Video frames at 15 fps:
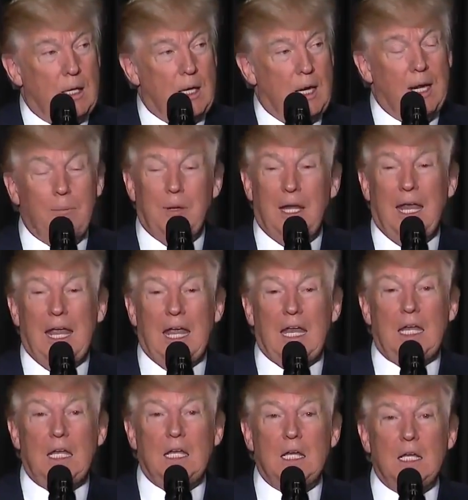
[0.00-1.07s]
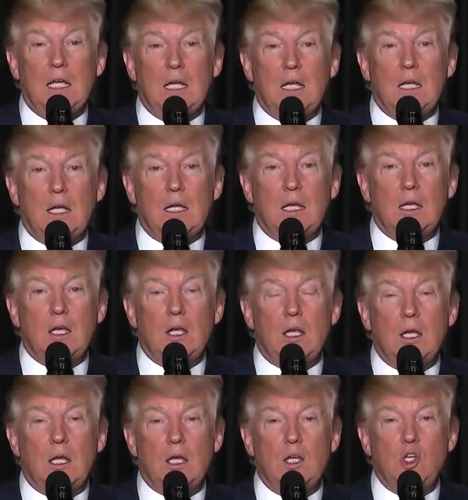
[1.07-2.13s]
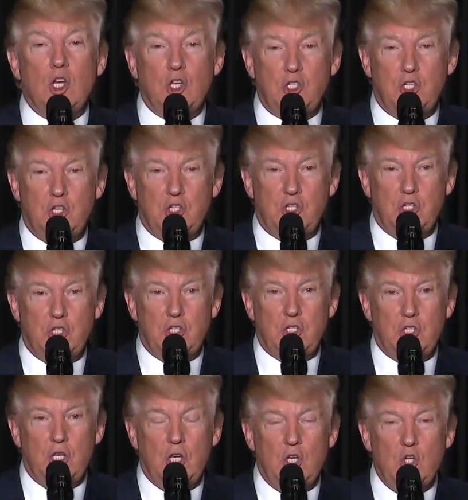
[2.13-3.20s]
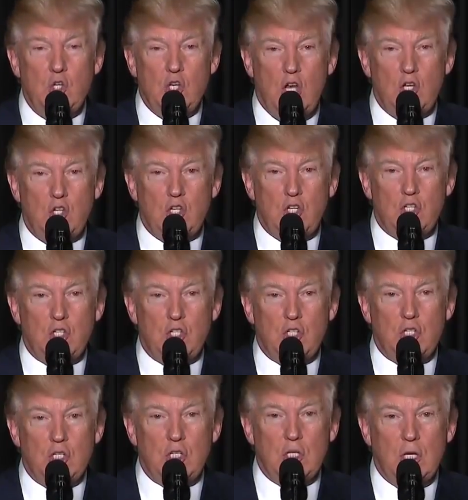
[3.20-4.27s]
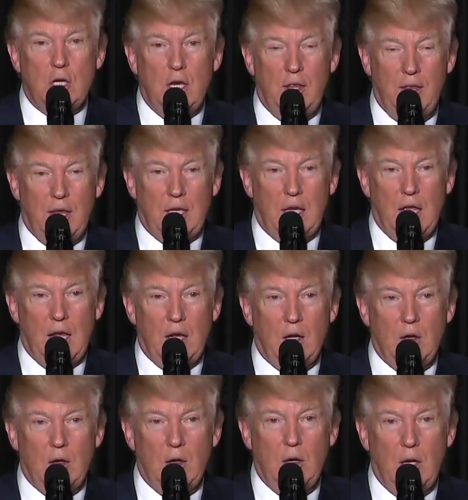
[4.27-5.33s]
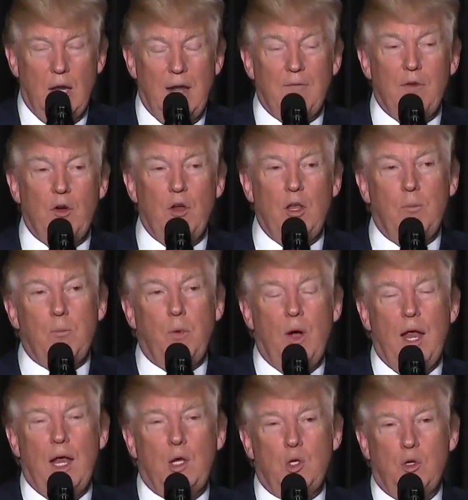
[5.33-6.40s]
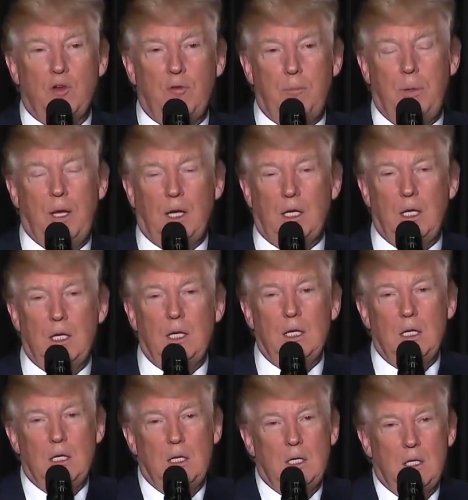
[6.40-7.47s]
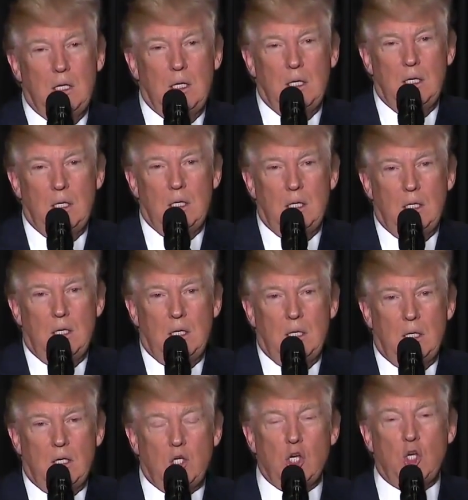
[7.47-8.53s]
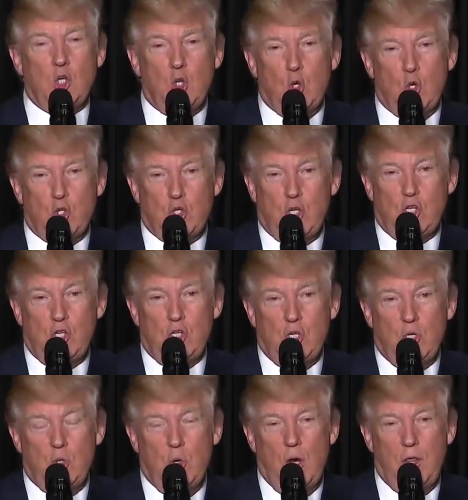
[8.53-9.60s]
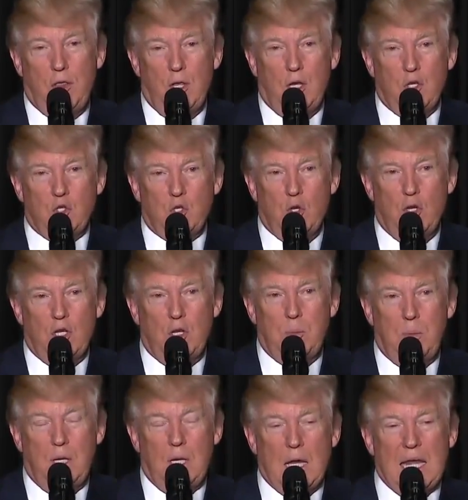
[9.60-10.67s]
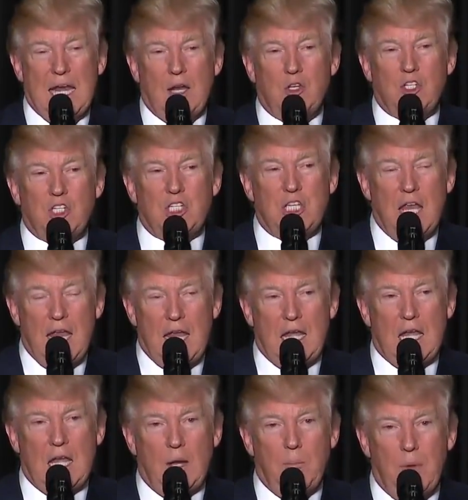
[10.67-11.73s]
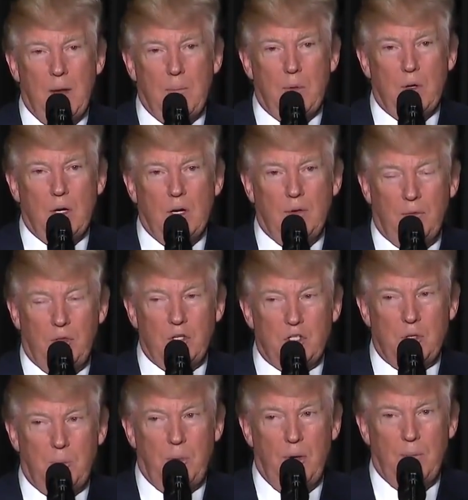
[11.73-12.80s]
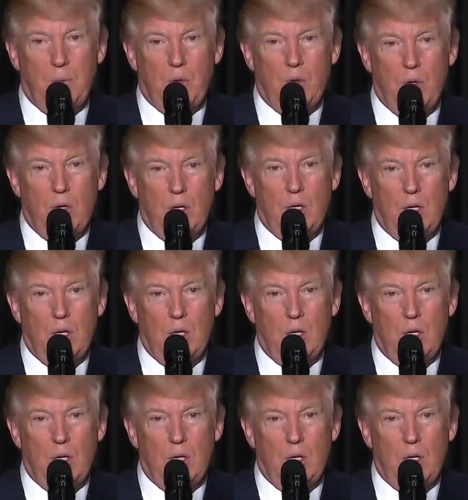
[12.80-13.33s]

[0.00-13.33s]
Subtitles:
And I'm going to add justices, judges in that category. And I'm very proud to have picked Judge Gorsuch, who I think is going to be an outstanding member of the Supreme Court.